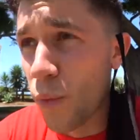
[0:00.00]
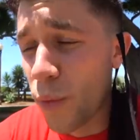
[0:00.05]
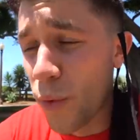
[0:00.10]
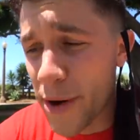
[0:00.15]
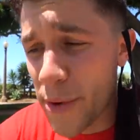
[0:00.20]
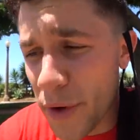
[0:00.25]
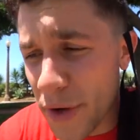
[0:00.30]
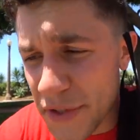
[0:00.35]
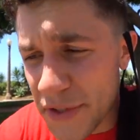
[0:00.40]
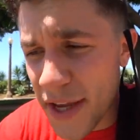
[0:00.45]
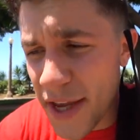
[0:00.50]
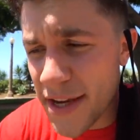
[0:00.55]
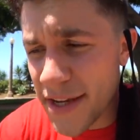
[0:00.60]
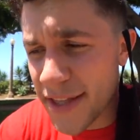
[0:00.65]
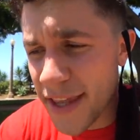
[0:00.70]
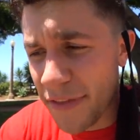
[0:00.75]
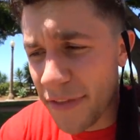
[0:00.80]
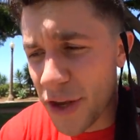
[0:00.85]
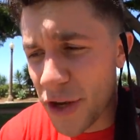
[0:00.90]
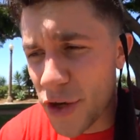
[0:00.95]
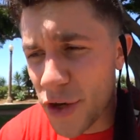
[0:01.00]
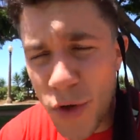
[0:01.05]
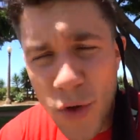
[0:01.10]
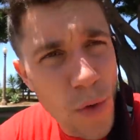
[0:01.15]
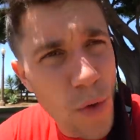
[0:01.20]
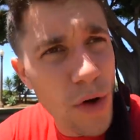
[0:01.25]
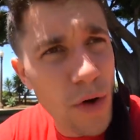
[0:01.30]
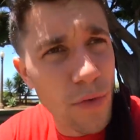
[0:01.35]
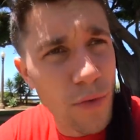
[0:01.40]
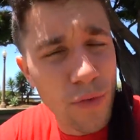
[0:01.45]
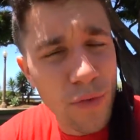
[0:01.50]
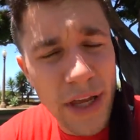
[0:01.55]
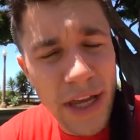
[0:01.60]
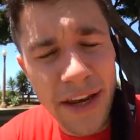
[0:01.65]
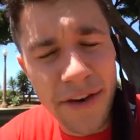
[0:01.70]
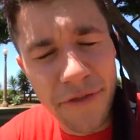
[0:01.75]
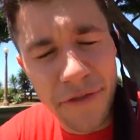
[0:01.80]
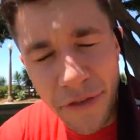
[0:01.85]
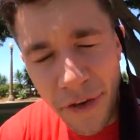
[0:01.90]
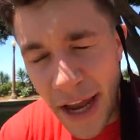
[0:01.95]
What I will say is that the new
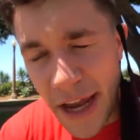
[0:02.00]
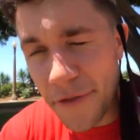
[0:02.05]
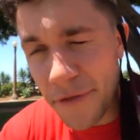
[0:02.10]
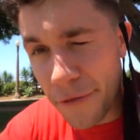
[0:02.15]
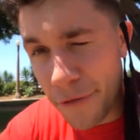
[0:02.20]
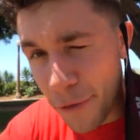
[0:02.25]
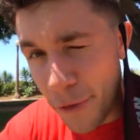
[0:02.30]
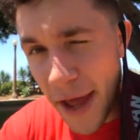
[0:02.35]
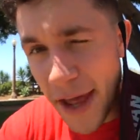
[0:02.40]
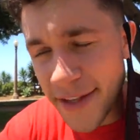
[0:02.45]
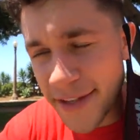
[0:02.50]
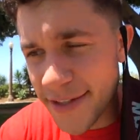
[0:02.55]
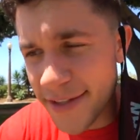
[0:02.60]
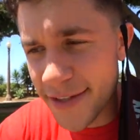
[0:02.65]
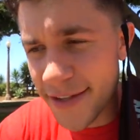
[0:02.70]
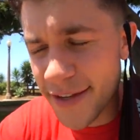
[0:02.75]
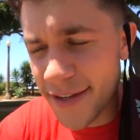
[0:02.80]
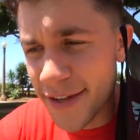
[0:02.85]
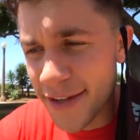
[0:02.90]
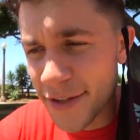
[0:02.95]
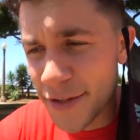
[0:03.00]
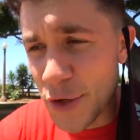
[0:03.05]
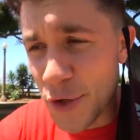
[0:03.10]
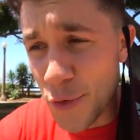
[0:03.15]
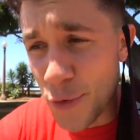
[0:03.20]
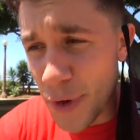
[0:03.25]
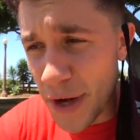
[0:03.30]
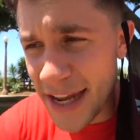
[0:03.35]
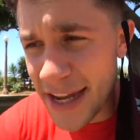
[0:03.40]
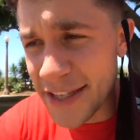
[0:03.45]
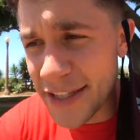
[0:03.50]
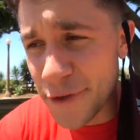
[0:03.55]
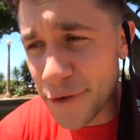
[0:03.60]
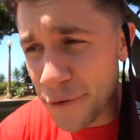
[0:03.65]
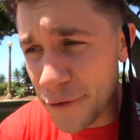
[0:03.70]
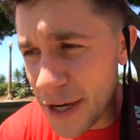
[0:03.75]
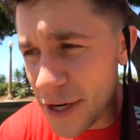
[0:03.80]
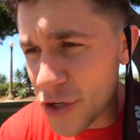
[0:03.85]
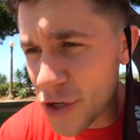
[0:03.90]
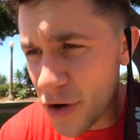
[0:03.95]
invite friends to raids
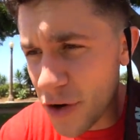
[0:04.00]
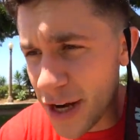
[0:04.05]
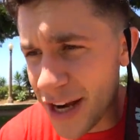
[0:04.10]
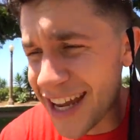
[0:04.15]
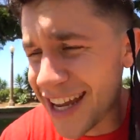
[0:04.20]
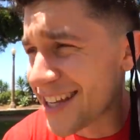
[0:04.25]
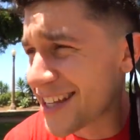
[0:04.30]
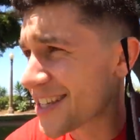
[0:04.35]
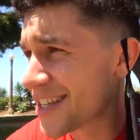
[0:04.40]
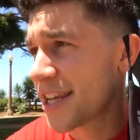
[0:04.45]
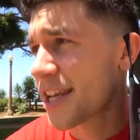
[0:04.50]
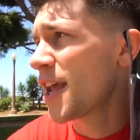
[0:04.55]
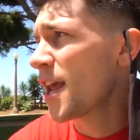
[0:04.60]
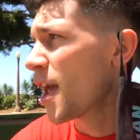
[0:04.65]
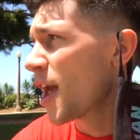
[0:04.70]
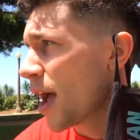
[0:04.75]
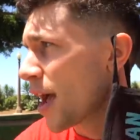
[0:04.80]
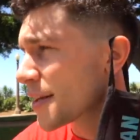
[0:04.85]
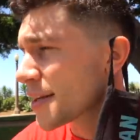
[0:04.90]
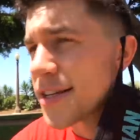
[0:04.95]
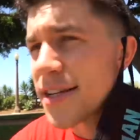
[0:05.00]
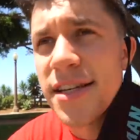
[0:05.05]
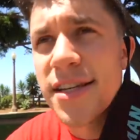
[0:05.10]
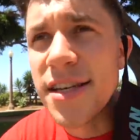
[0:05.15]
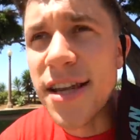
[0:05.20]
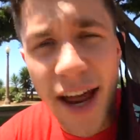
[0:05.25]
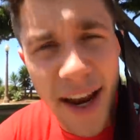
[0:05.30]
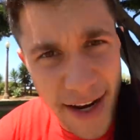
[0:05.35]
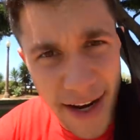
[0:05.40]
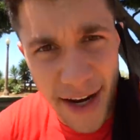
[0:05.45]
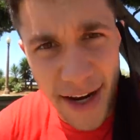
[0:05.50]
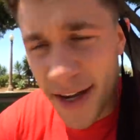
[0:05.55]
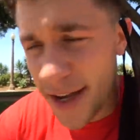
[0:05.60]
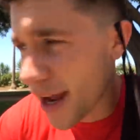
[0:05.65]
feature is stunning.